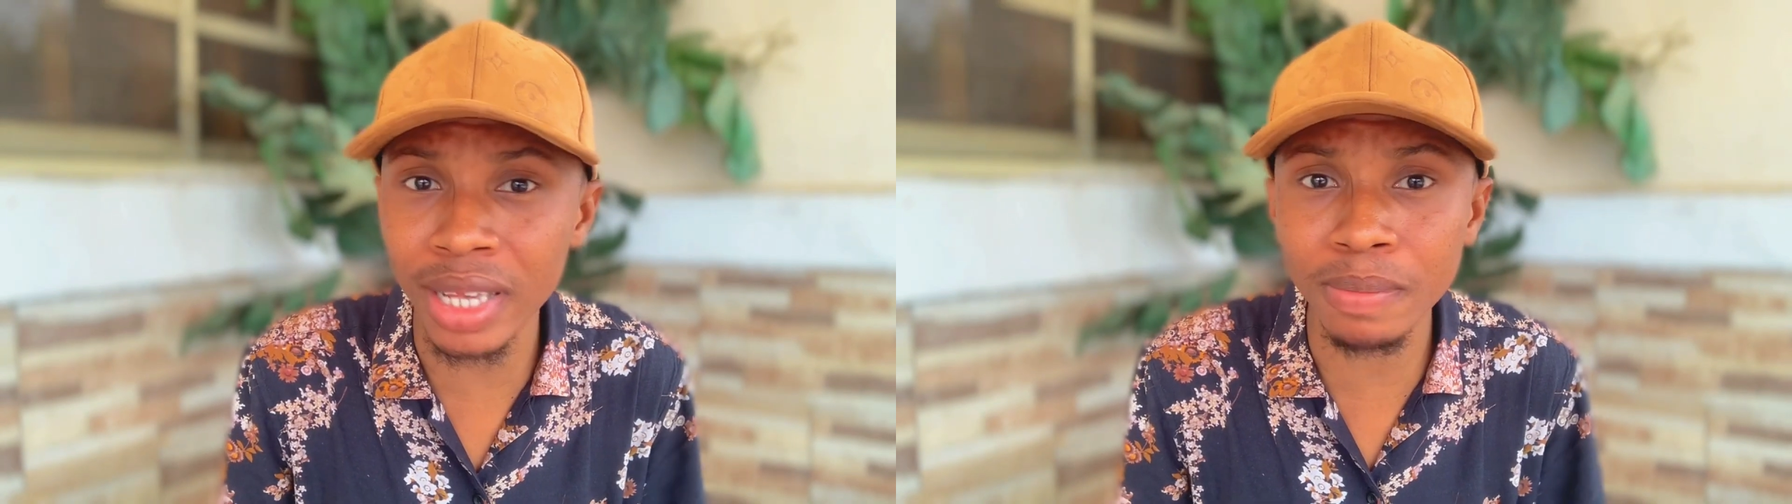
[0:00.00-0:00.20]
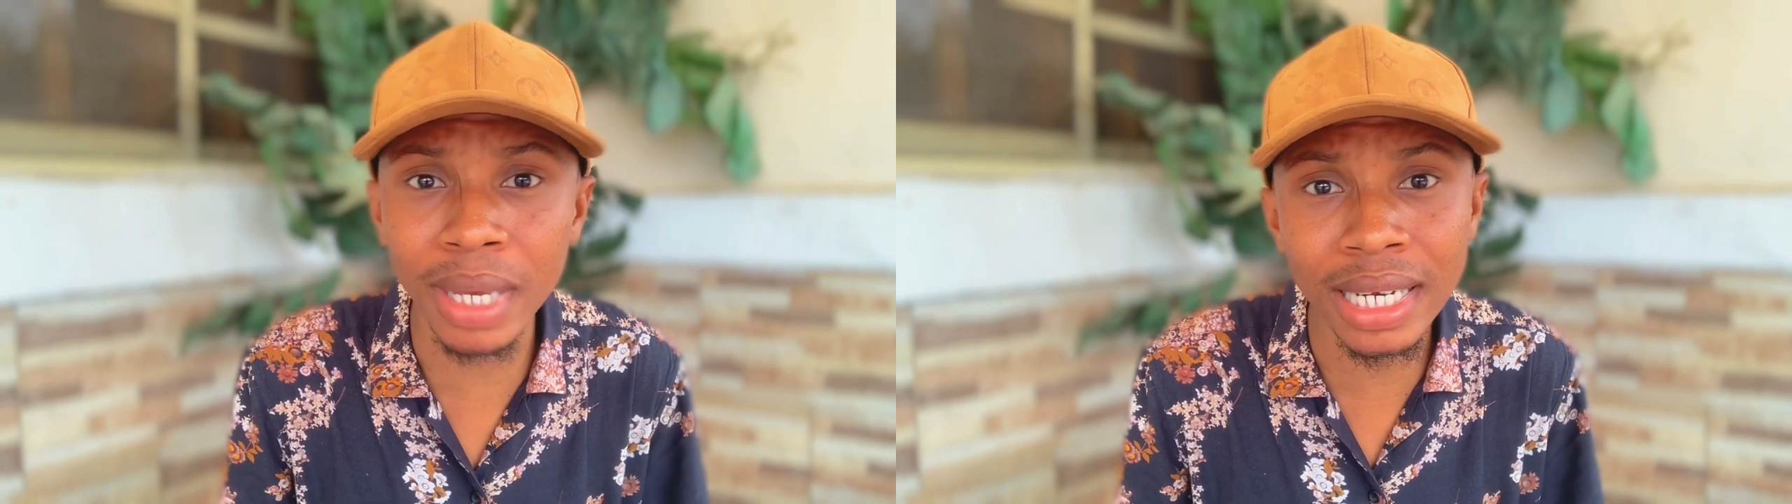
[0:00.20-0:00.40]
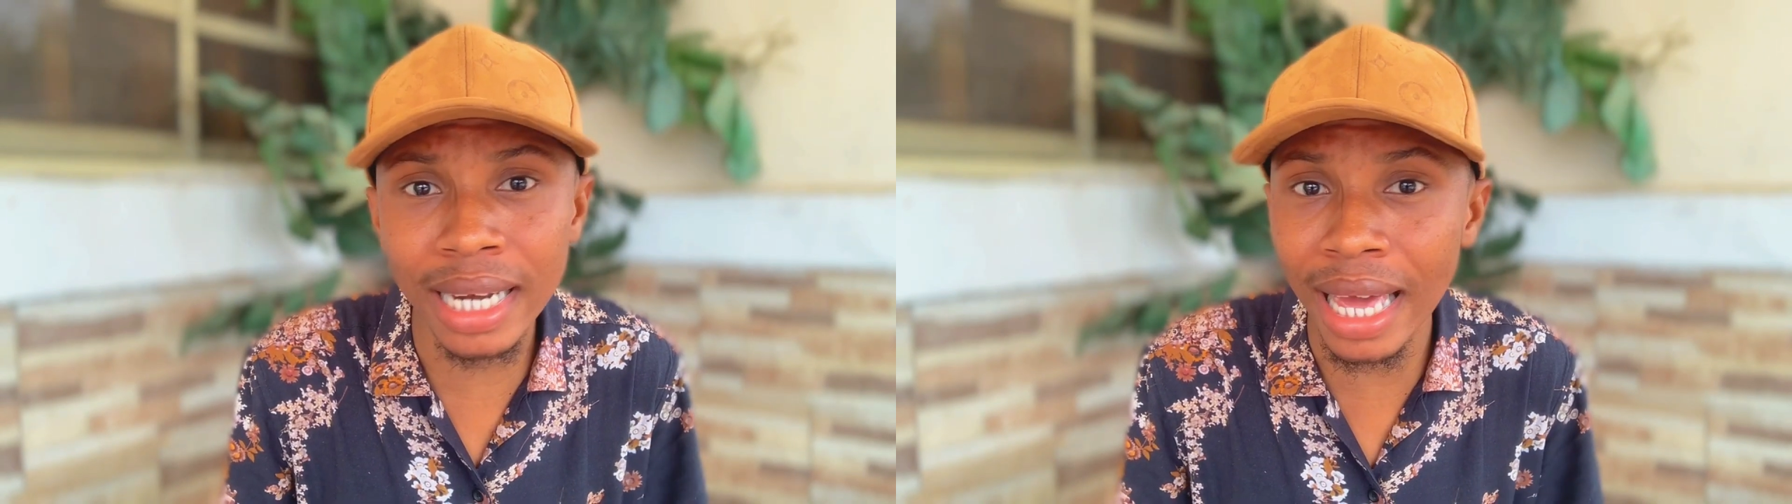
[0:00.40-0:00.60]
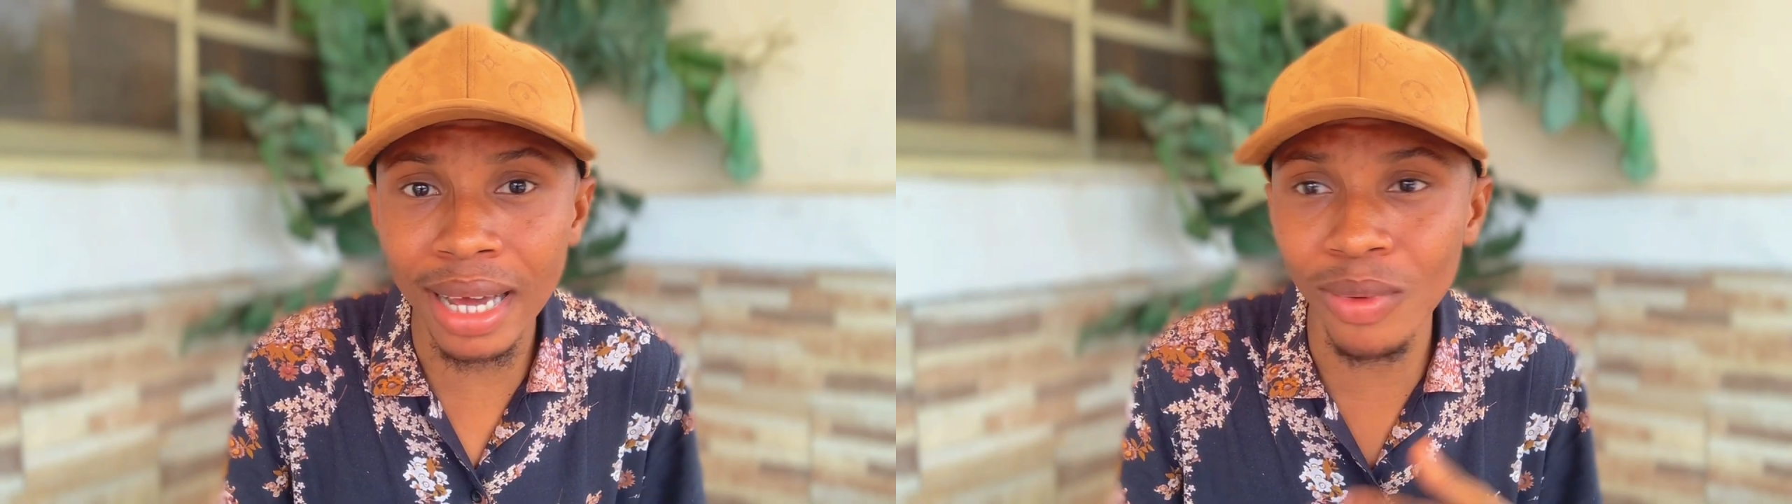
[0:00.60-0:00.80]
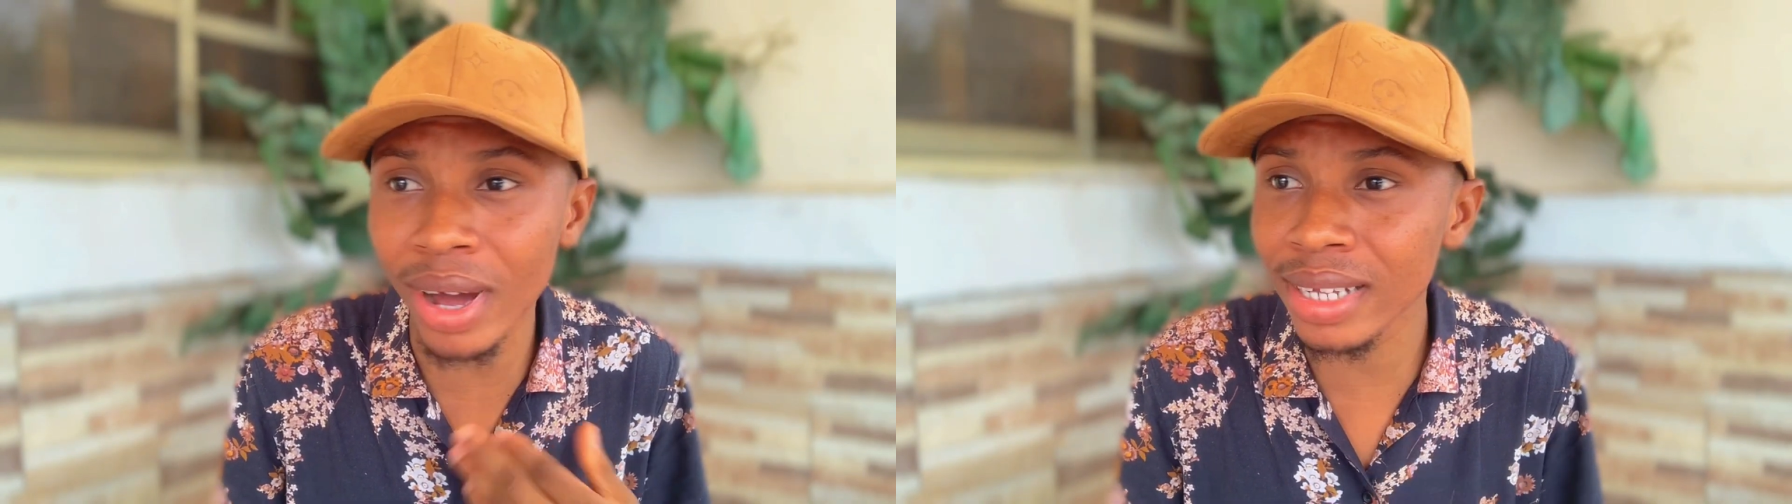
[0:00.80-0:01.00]
smelling
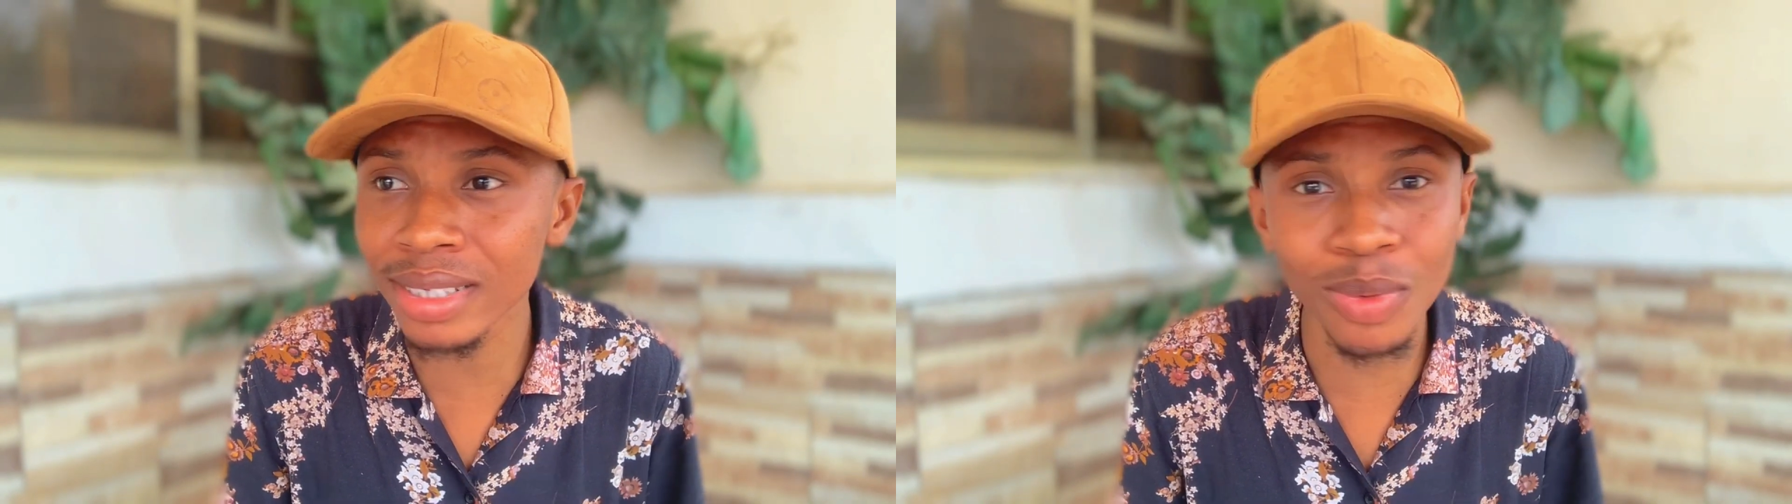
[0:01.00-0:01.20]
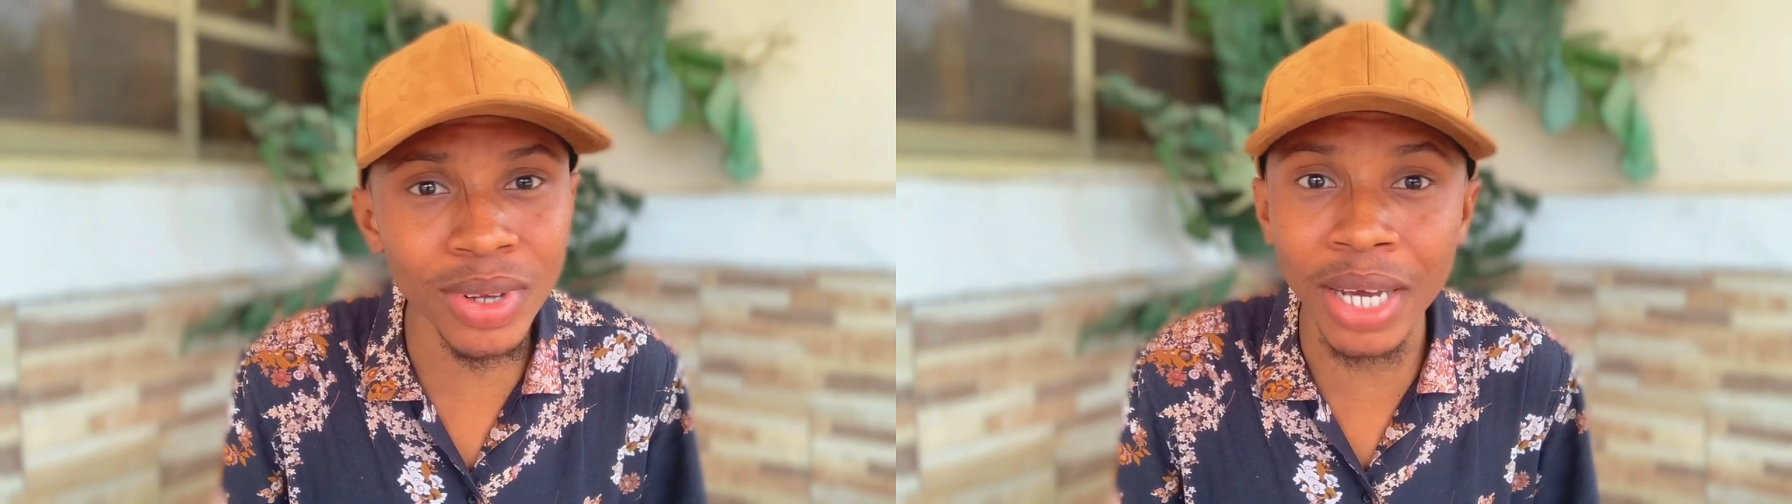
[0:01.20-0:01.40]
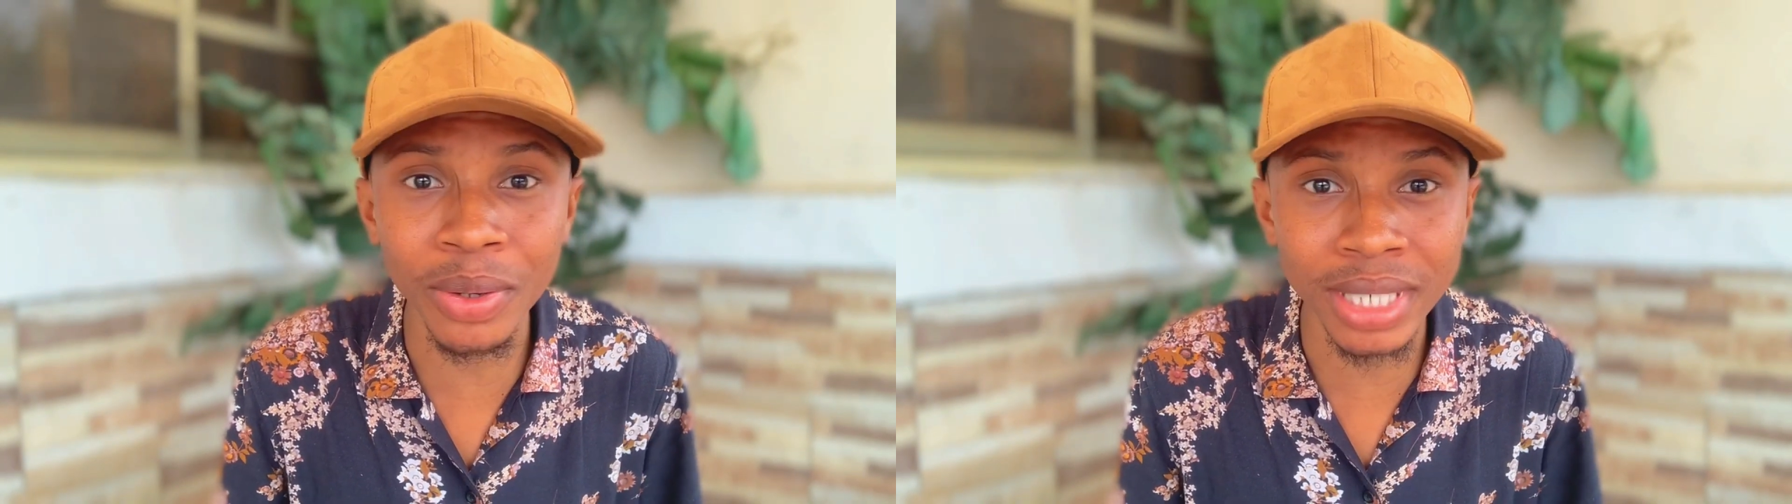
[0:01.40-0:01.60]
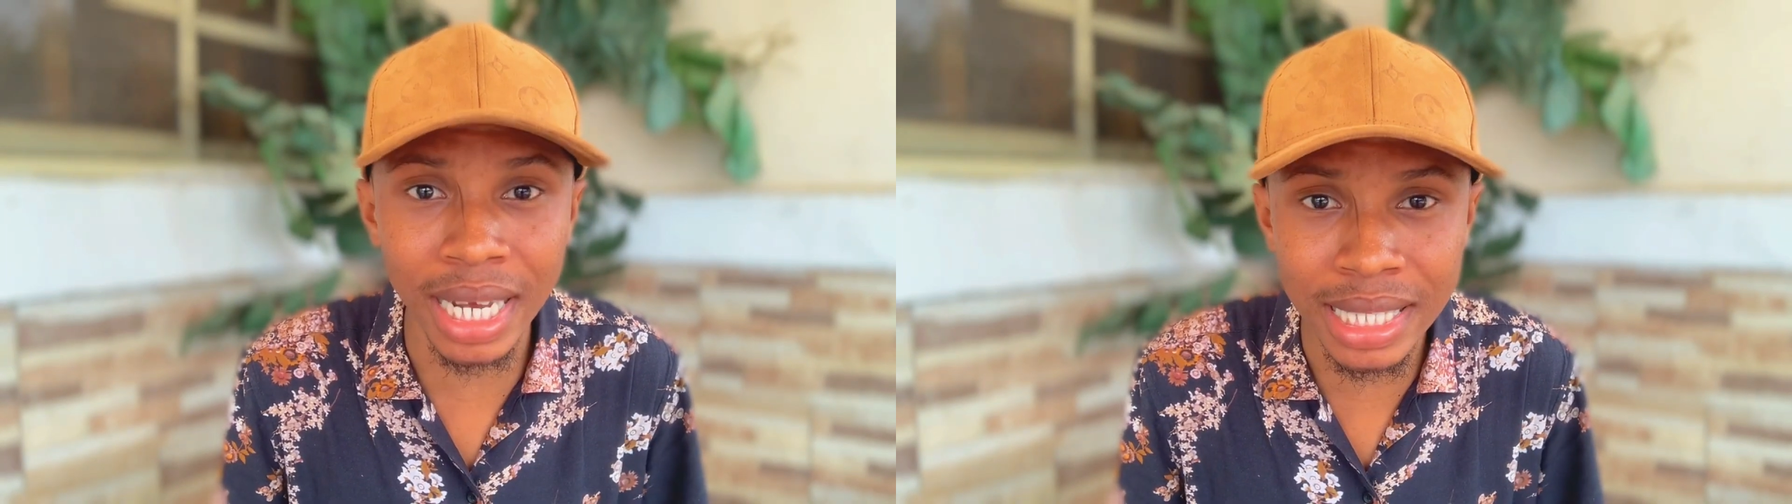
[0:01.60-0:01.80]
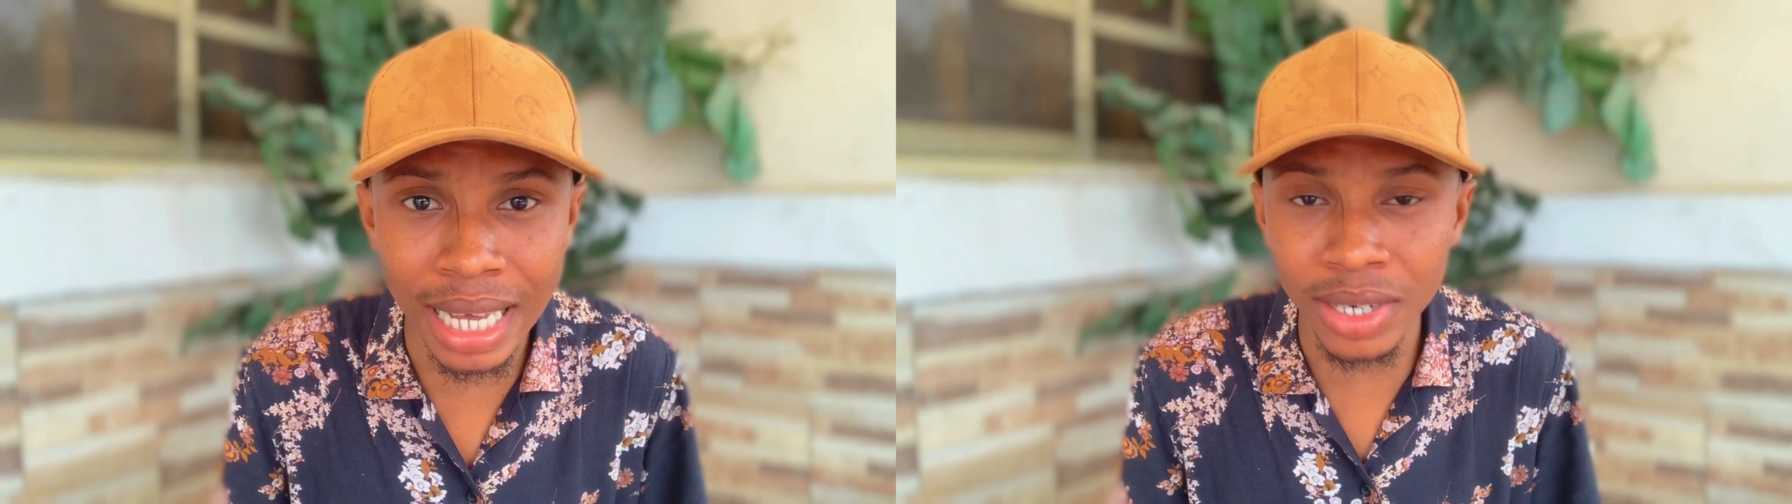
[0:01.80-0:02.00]
like what I don't
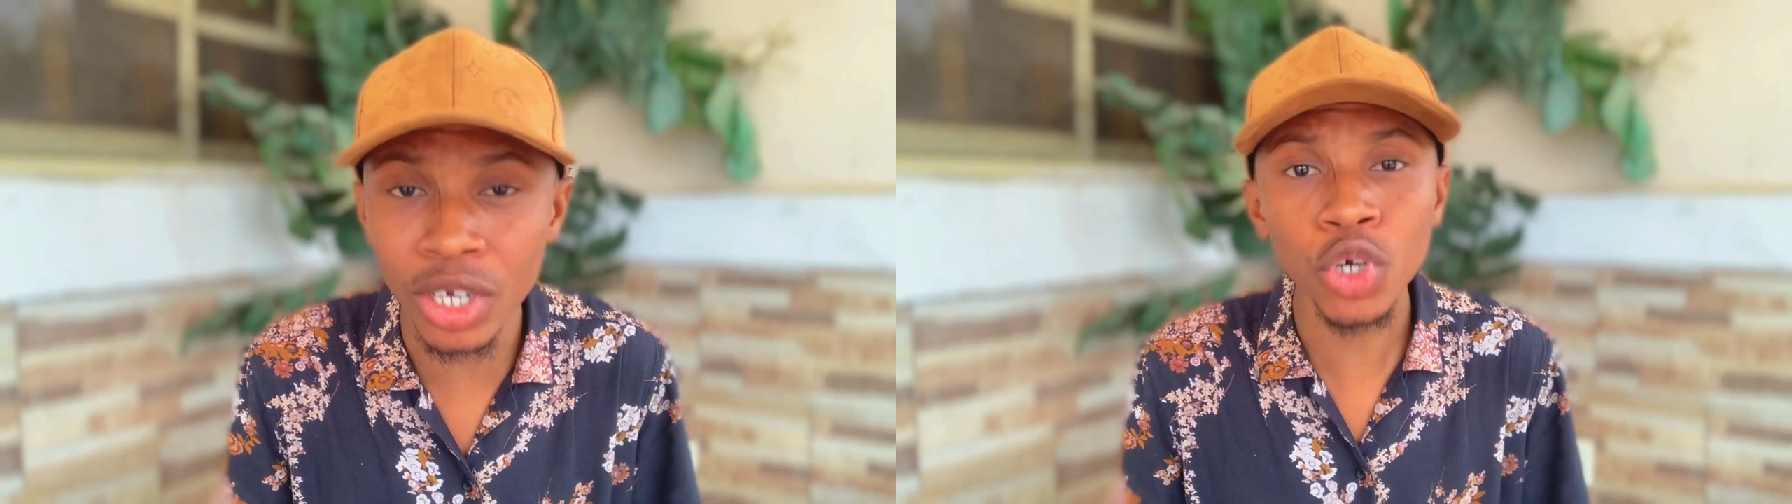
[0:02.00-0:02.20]
understand.